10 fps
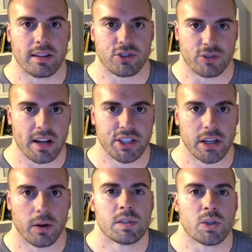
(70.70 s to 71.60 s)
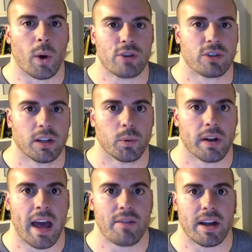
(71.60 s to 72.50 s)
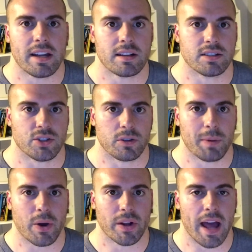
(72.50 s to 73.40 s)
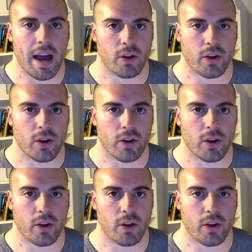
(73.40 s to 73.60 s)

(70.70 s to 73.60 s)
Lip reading: this ratio, so I really wouldn't have any concern about it at